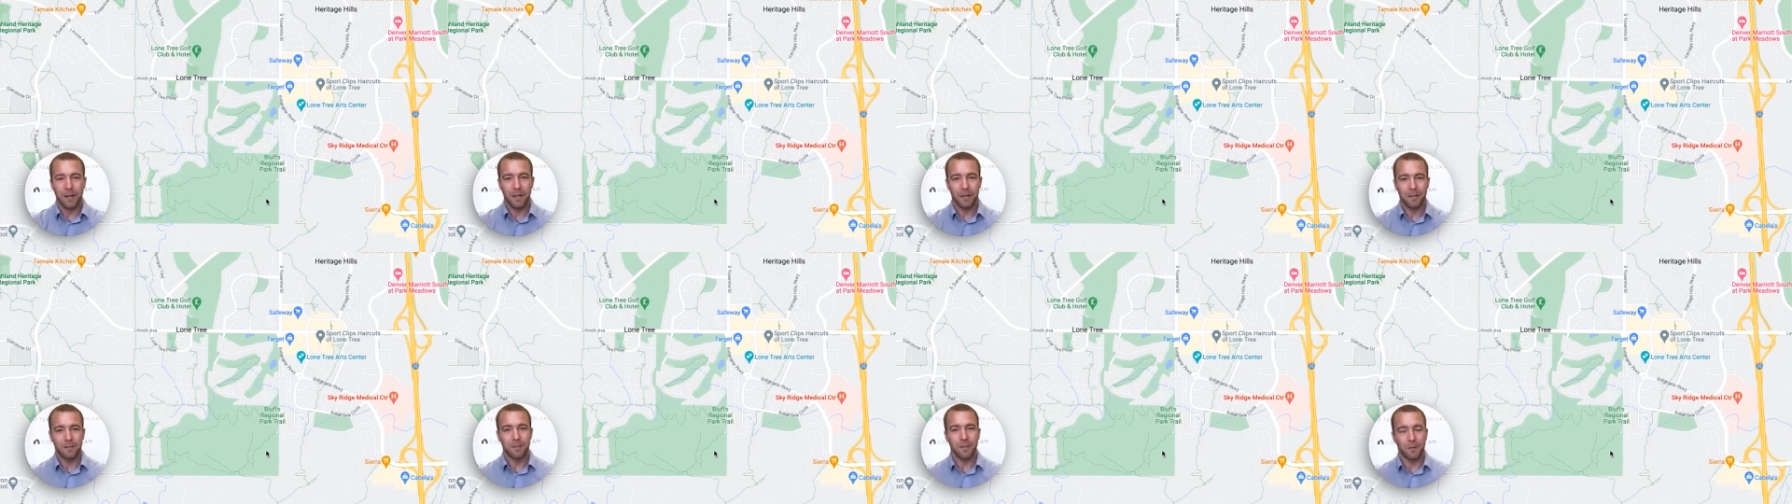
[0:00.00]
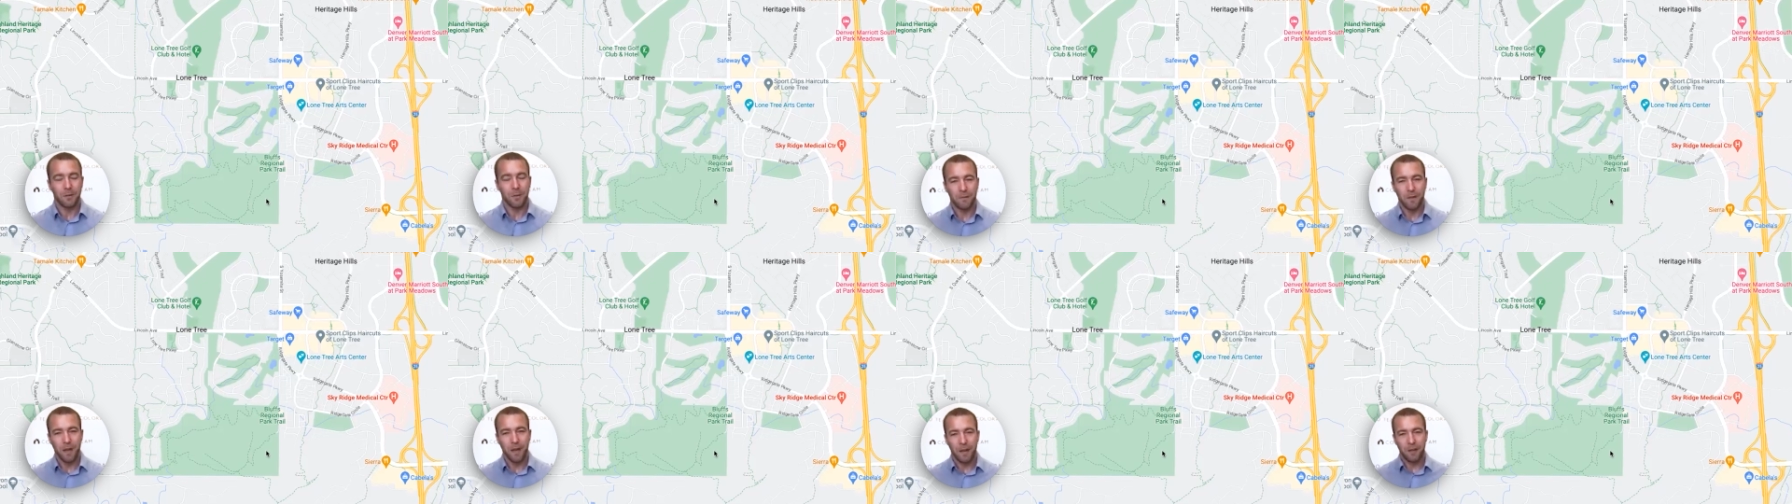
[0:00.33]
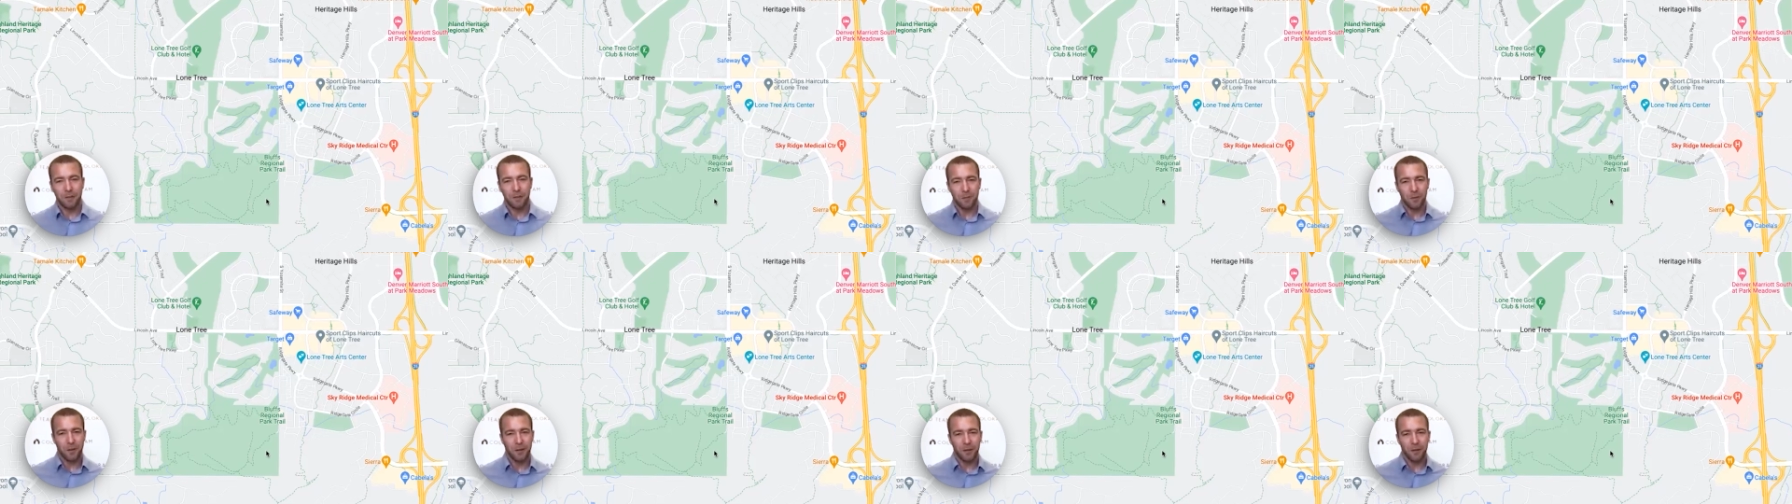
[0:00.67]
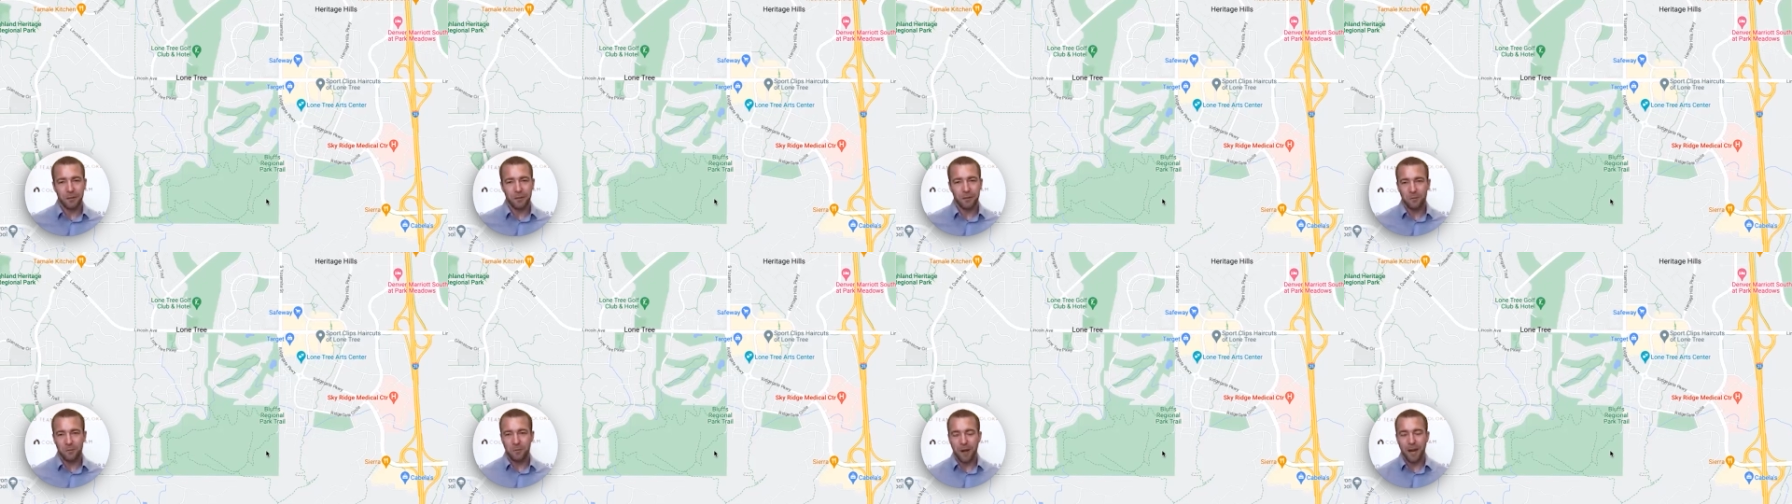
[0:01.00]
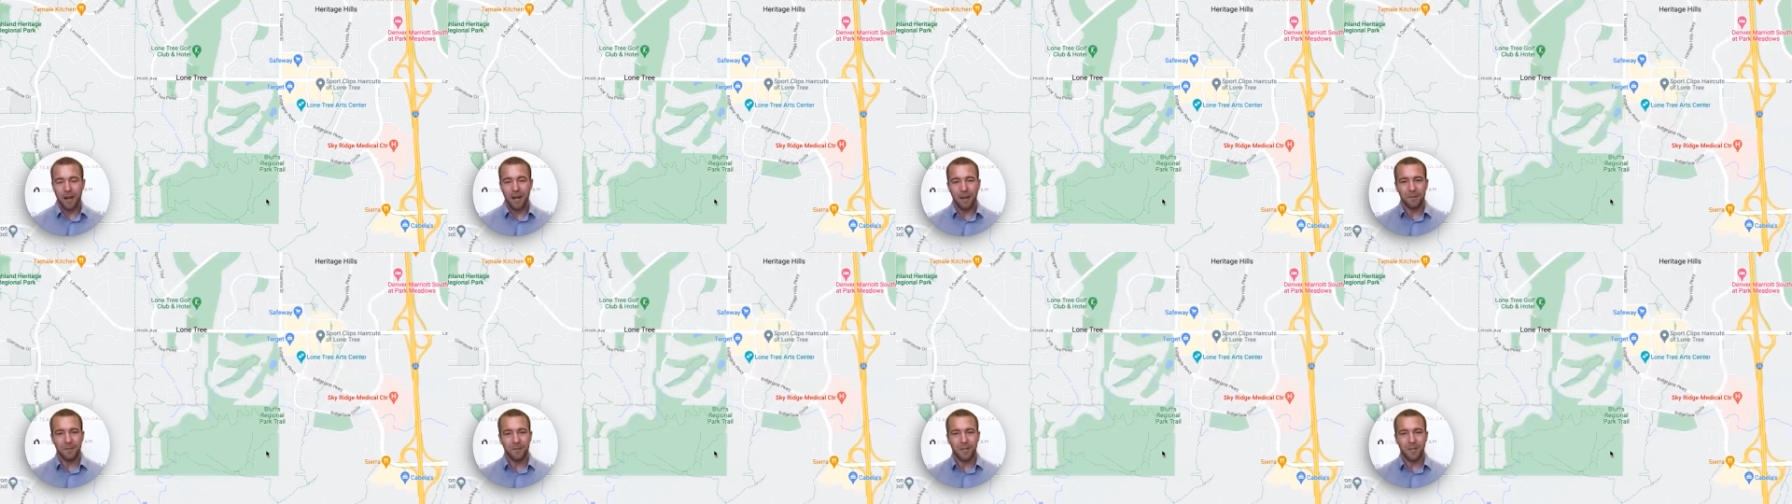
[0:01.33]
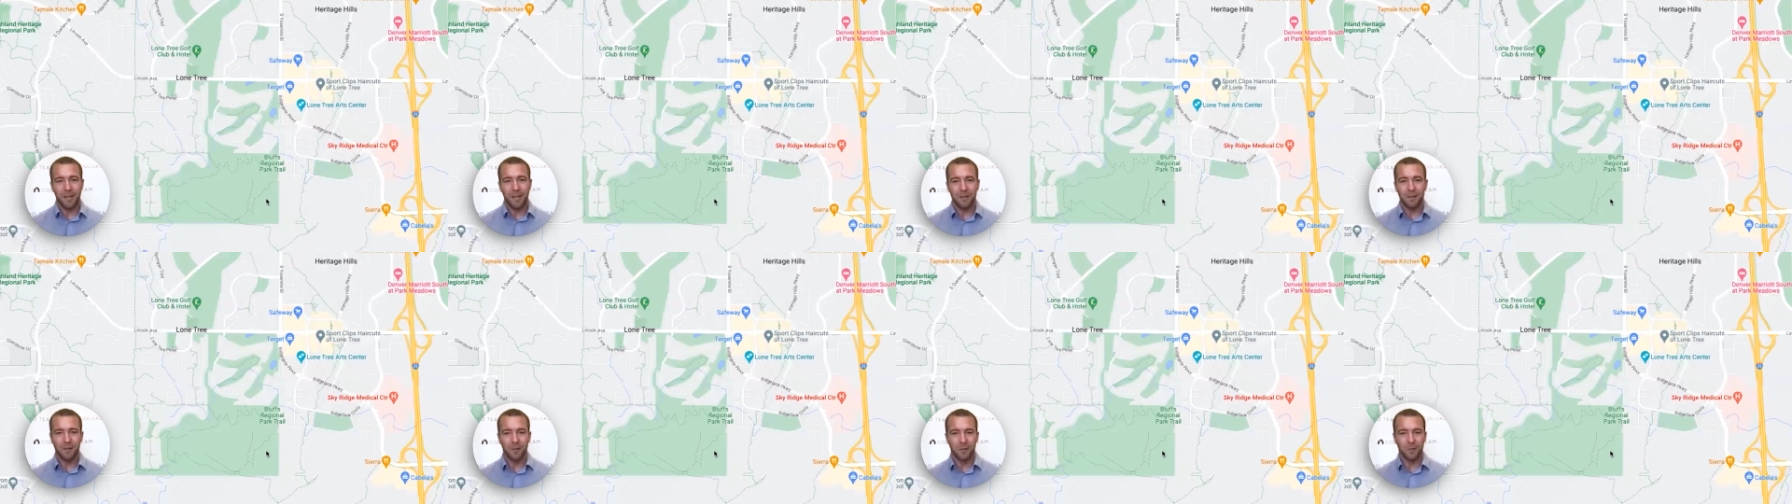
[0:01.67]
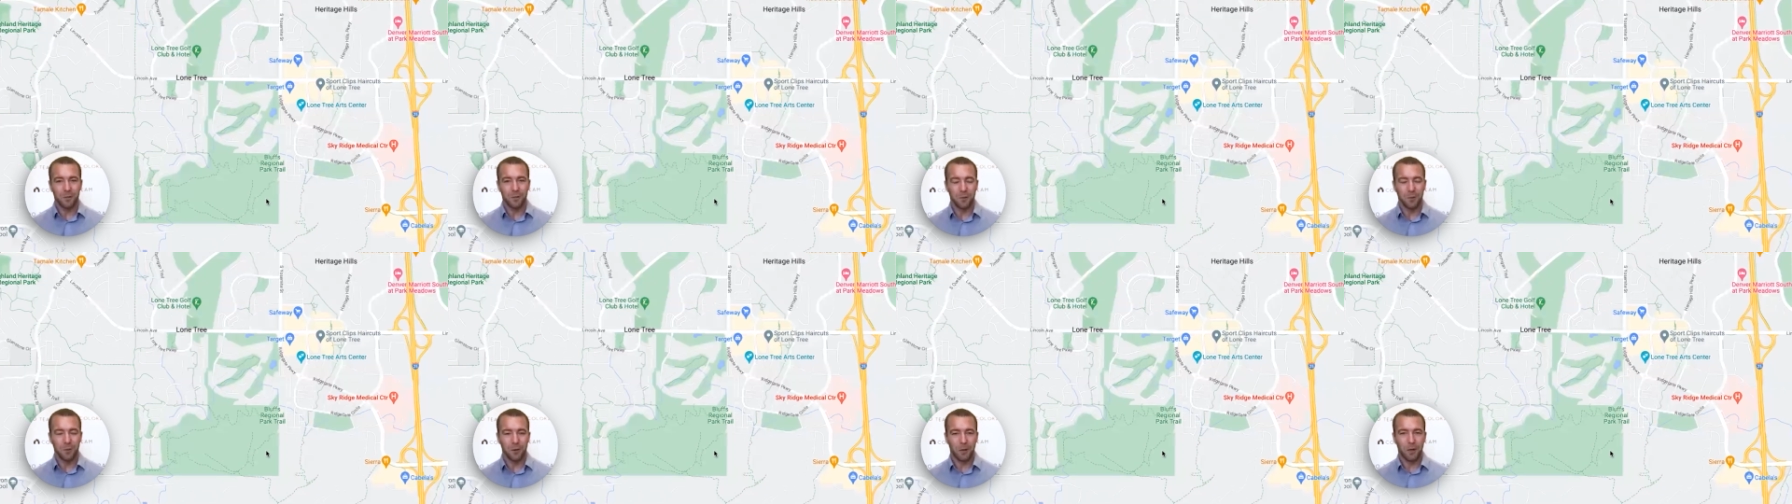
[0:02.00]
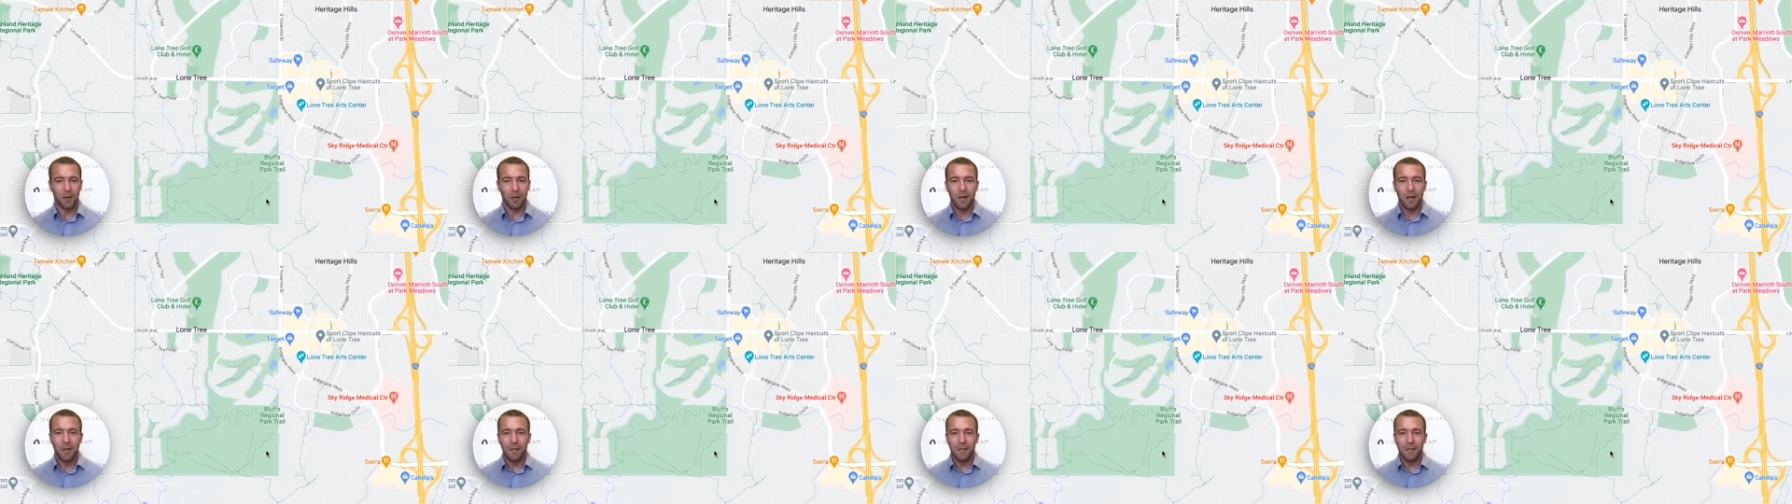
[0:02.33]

And so you've got trails right outside your door.